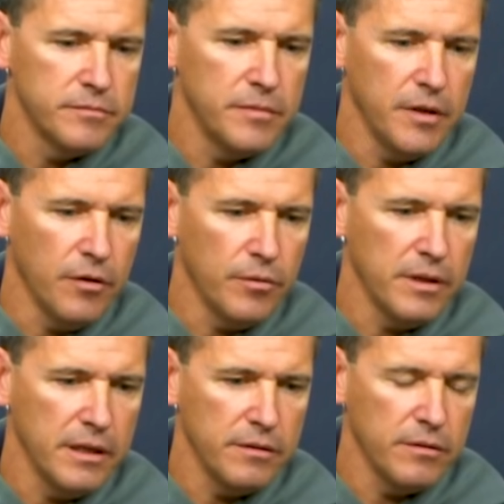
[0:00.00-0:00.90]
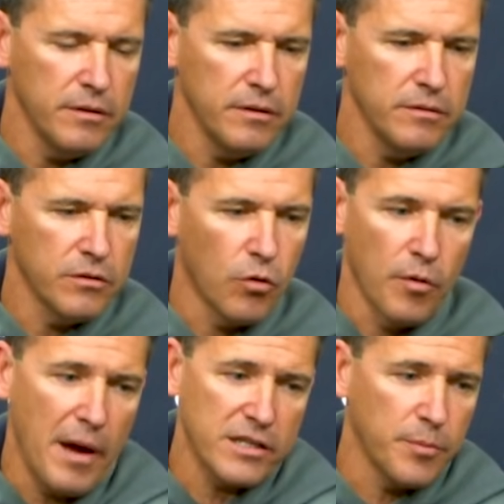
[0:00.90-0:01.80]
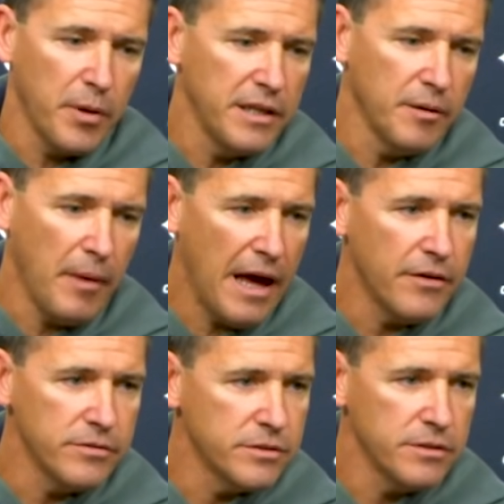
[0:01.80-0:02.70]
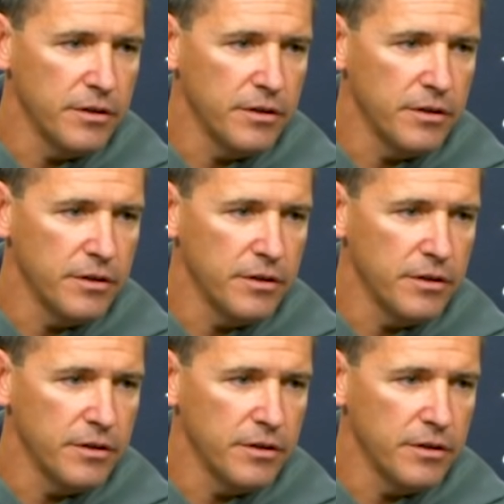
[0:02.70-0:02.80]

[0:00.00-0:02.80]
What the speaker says: The quarterback's opinion matters.